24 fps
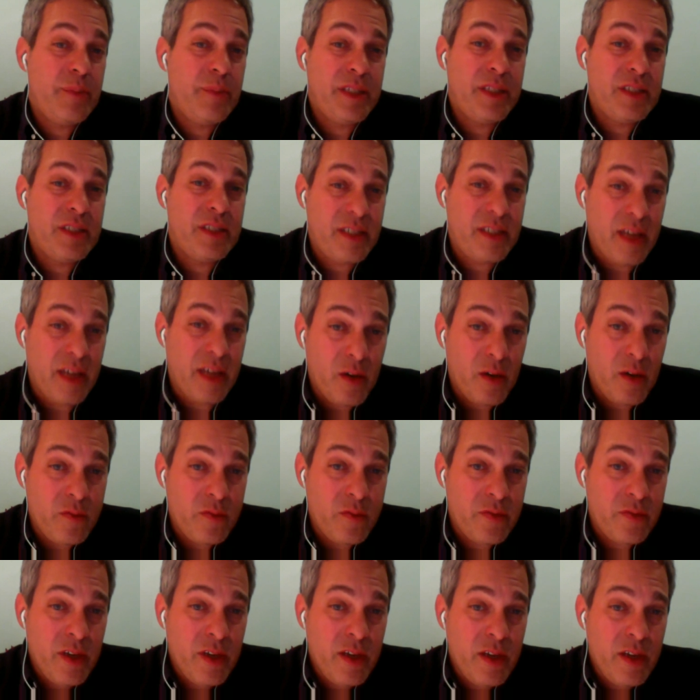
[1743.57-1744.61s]

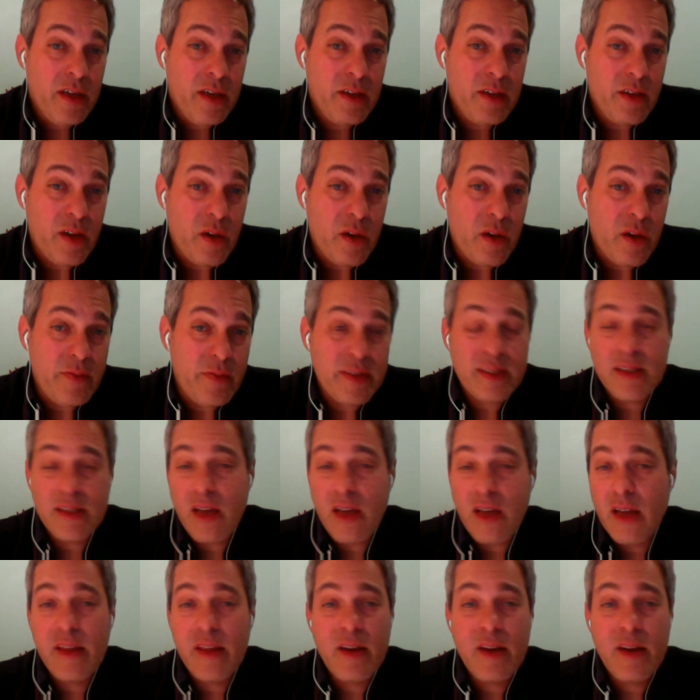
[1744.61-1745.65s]
itself? You know, if it's
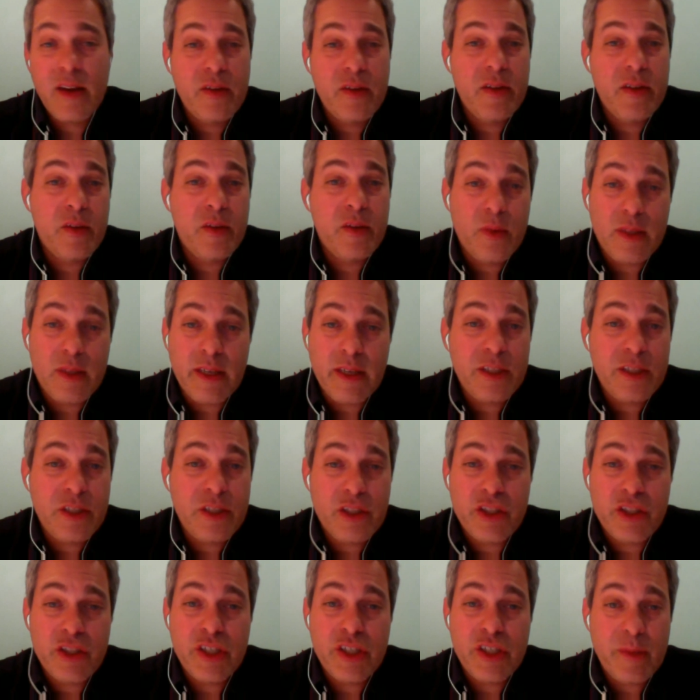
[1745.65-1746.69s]
not there in the
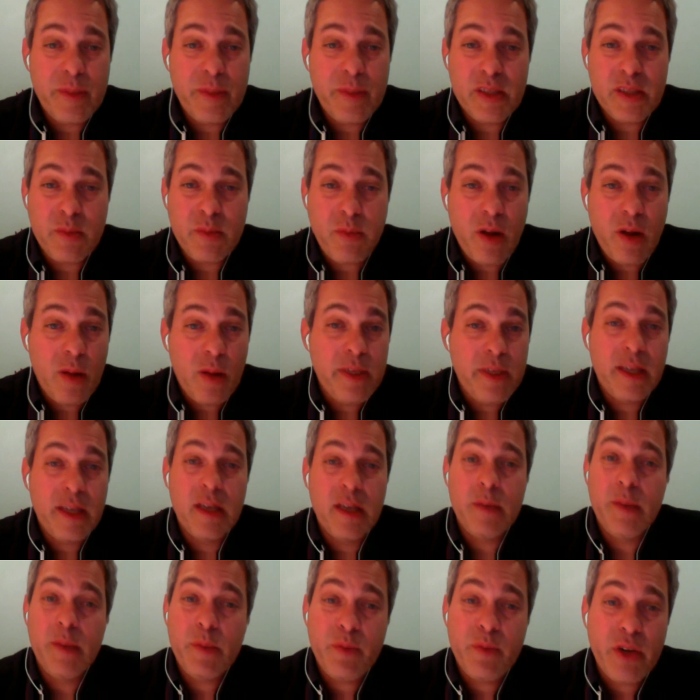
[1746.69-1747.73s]
relationship, it's probably
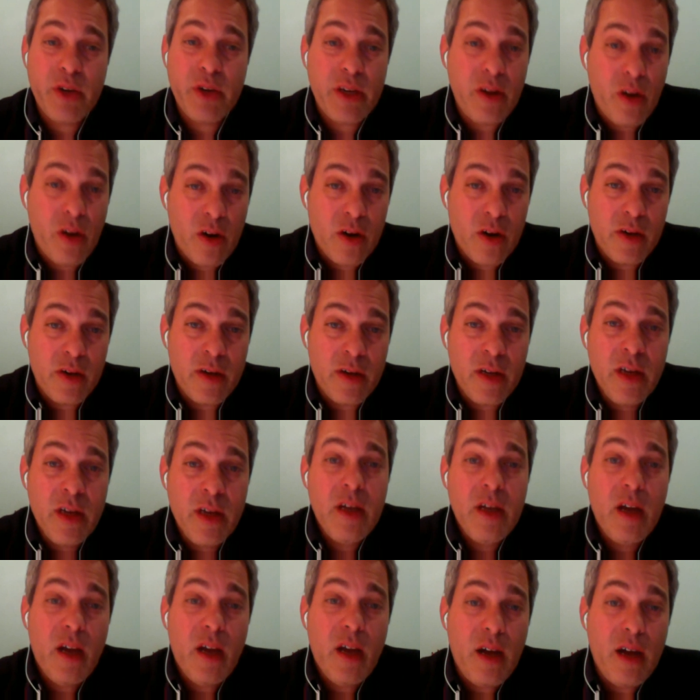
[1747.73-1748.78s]
going to be pretty hard
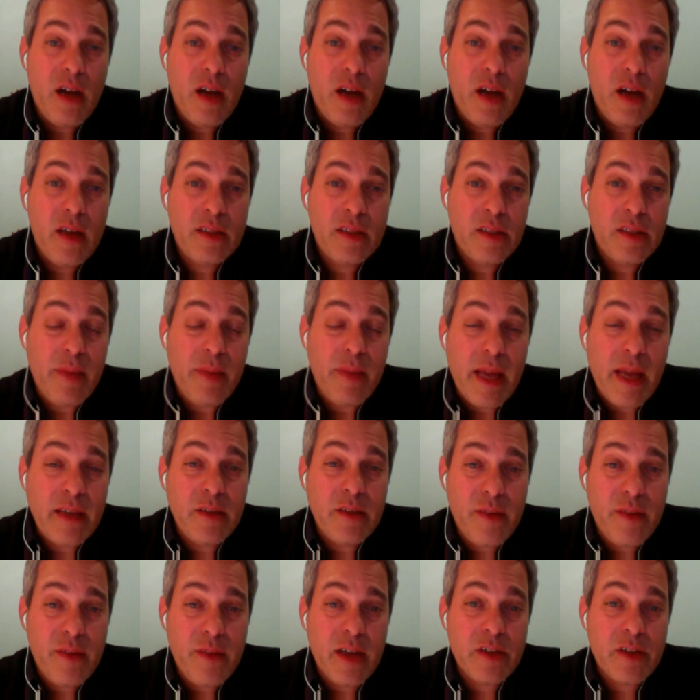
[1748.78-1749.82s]
to
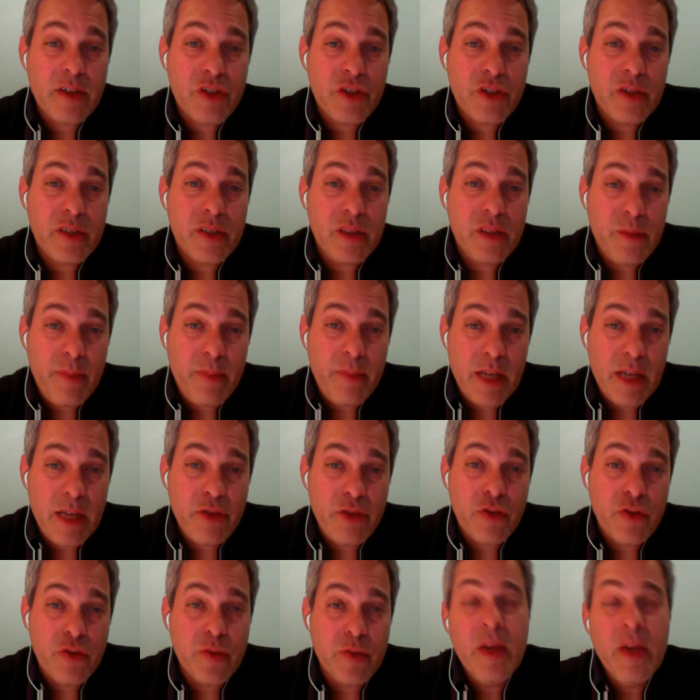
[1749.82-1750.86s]
manufacture in the
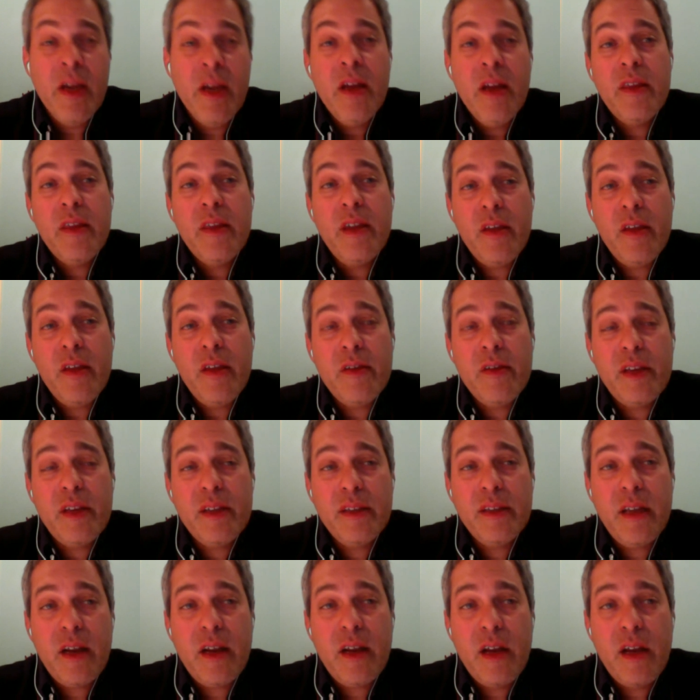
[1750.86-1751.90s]
bedroom. The other
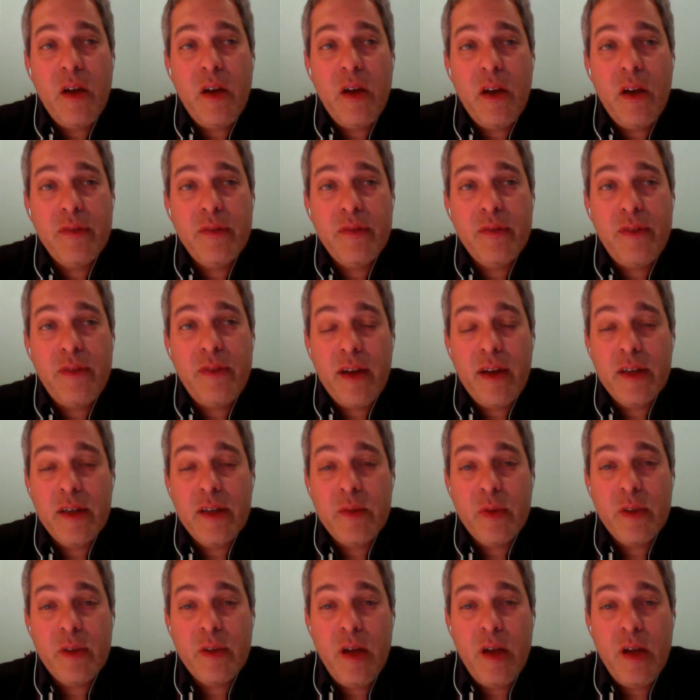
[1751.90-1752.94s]
thing that I often find
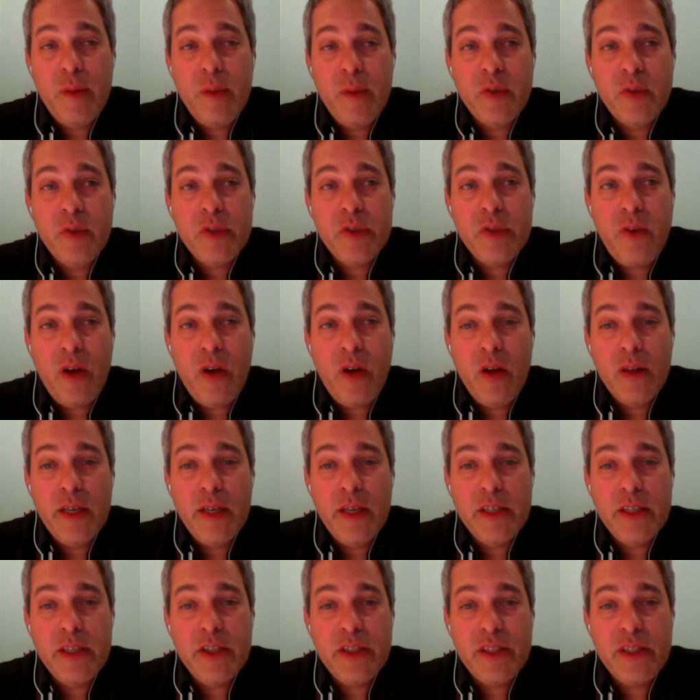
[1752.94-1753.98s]
with couples of
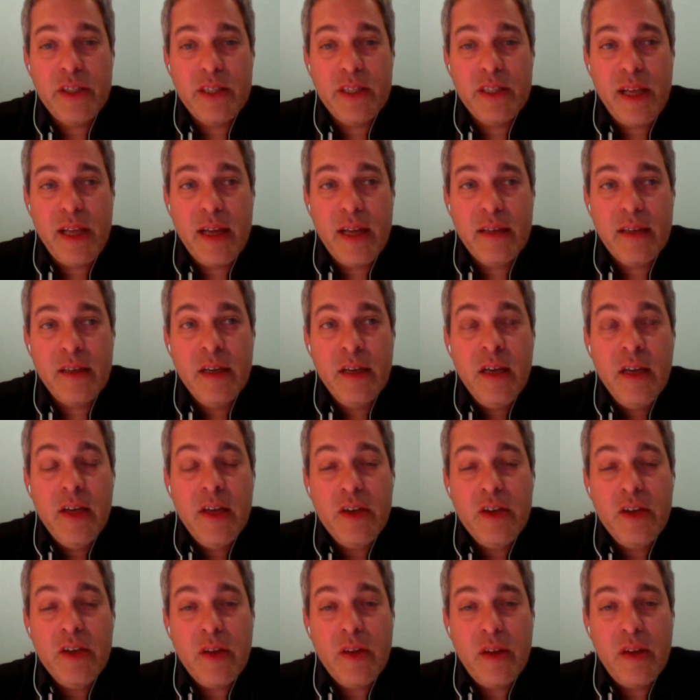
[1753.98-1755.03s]
all ages is that,
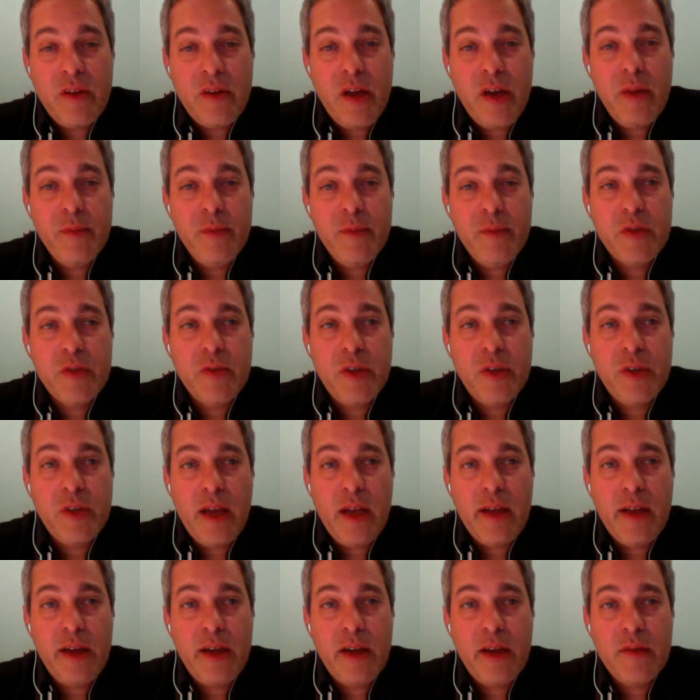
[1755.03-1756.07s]
you know, they've come to
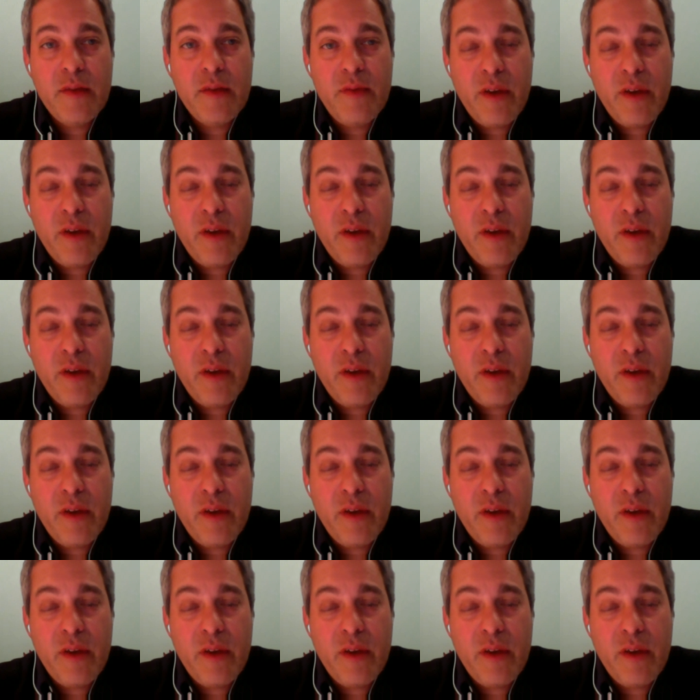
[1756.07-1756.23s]
rely on